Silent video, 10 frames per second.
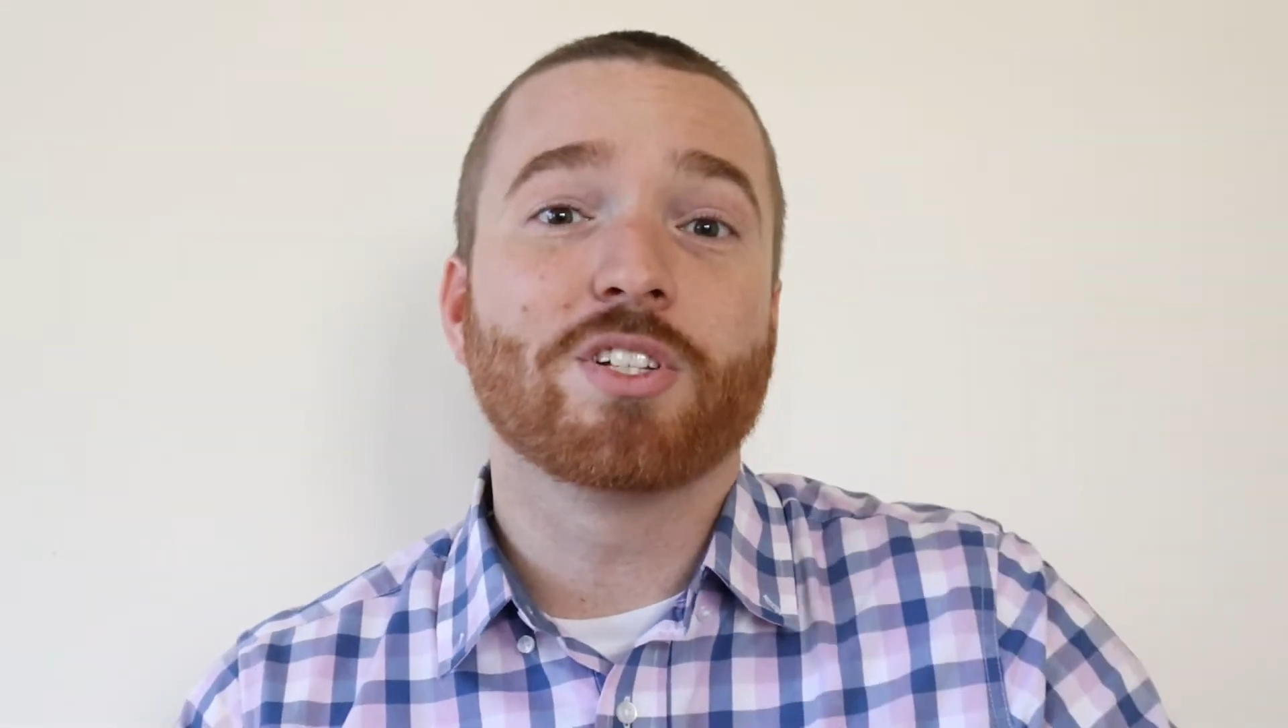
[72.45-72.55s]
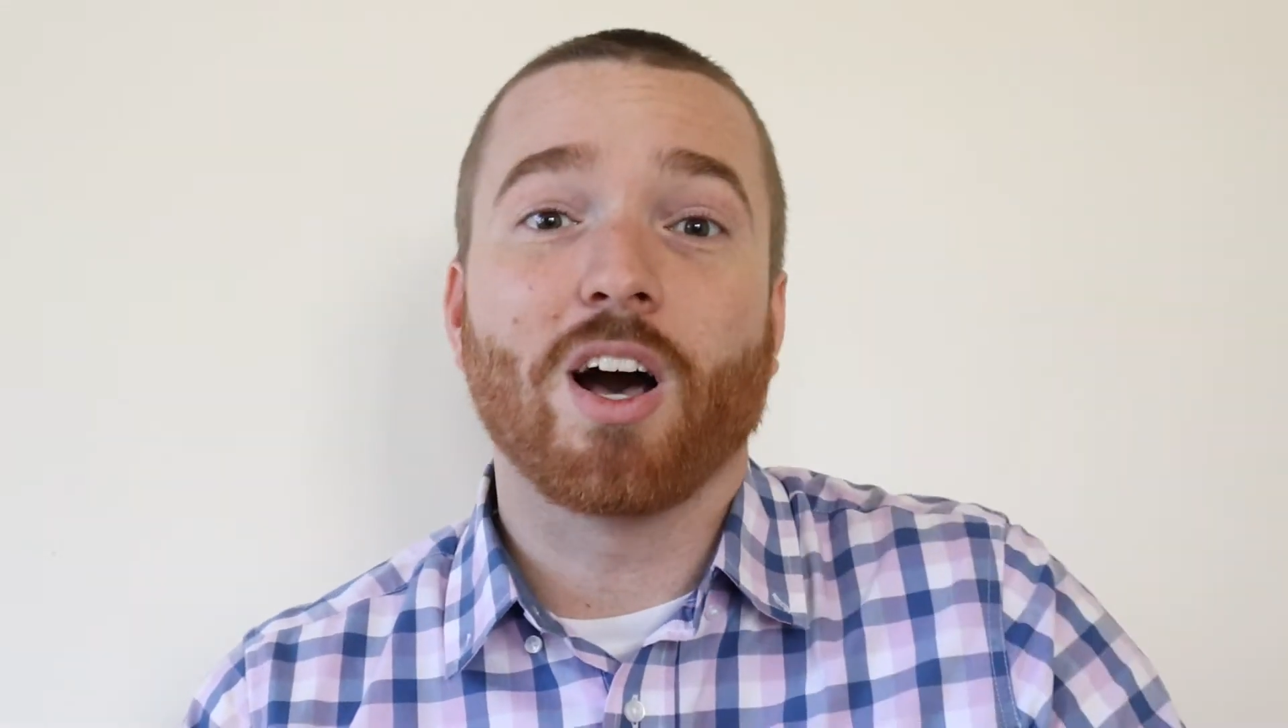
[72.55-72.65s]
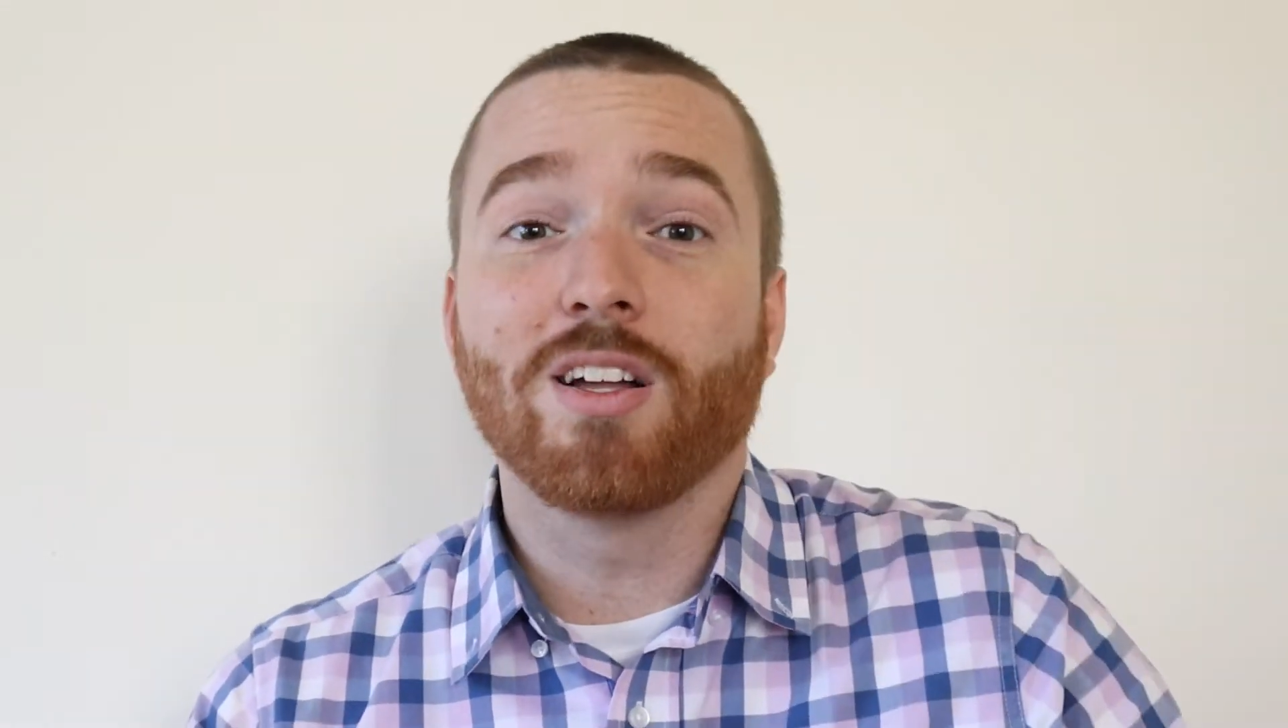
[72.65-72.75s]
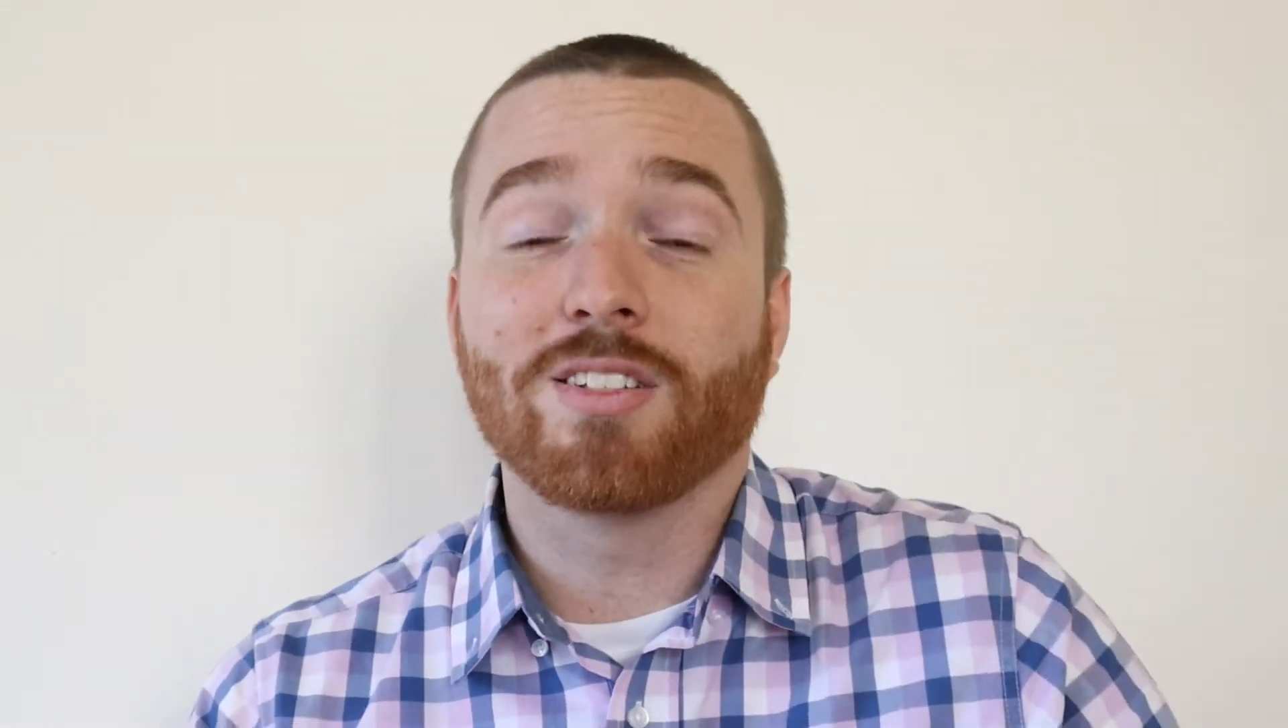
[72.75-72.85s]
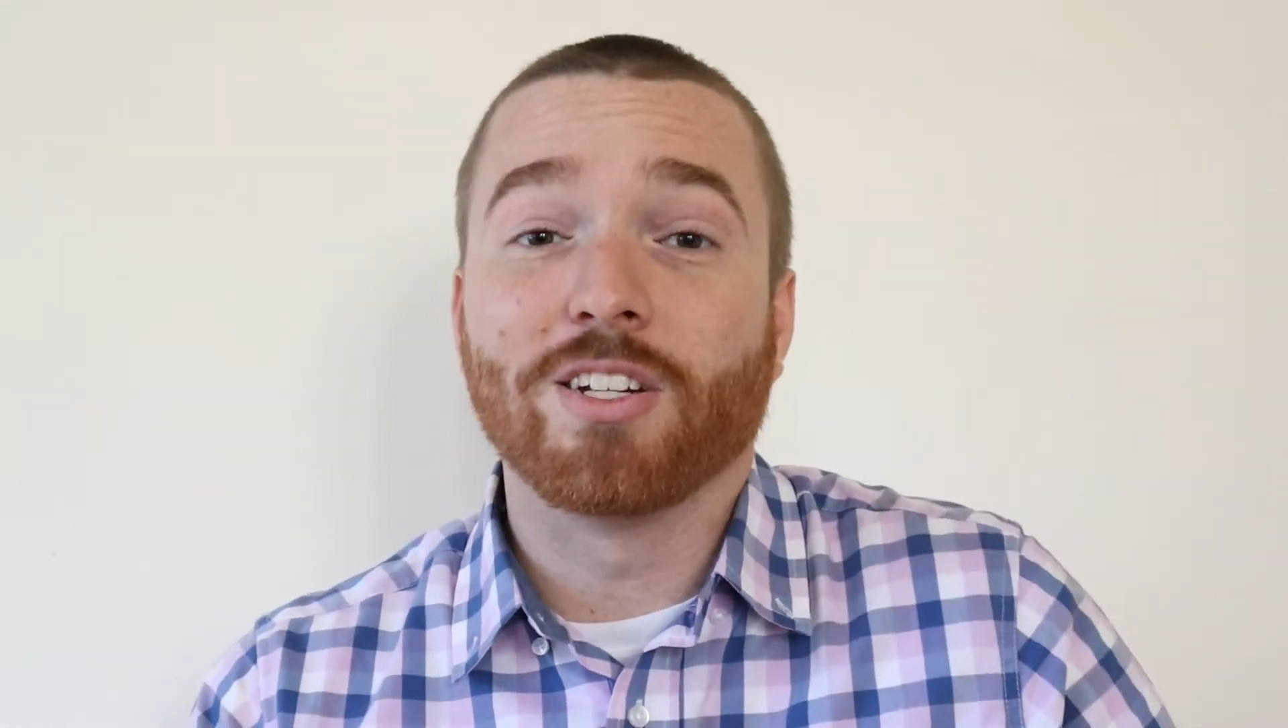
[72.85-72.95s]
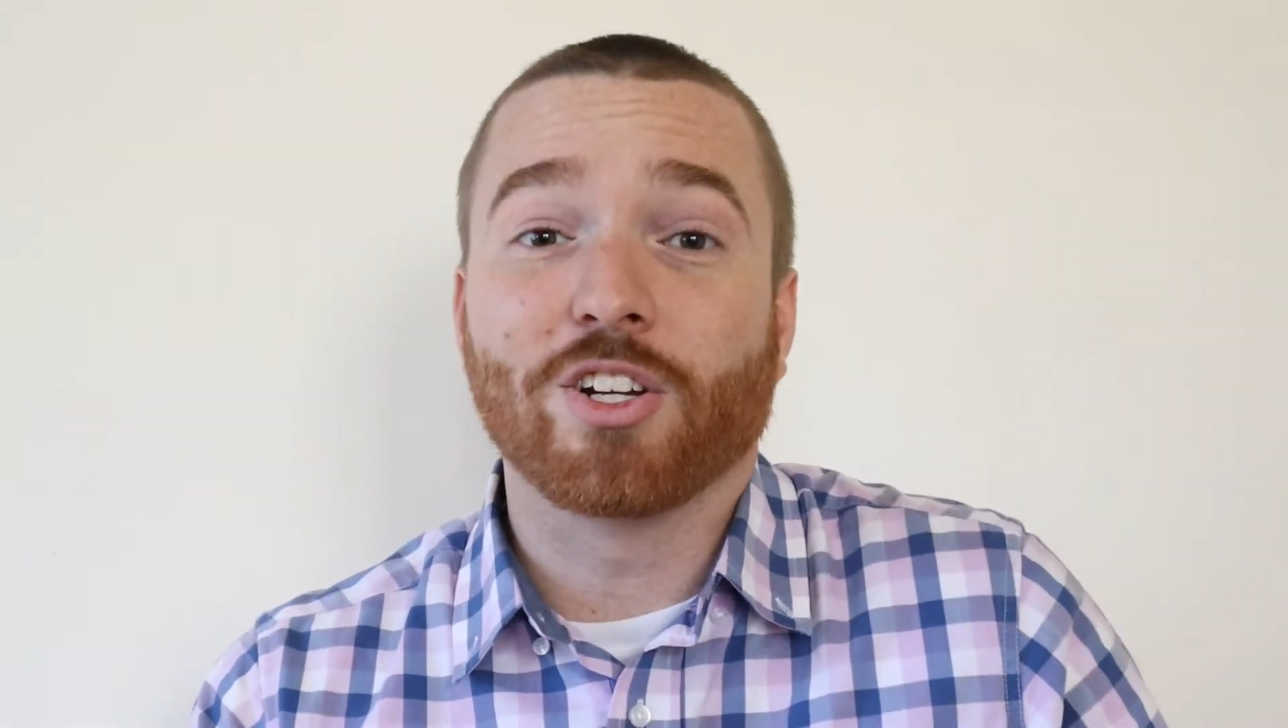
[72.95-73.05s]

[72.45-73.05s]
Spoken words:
cousin.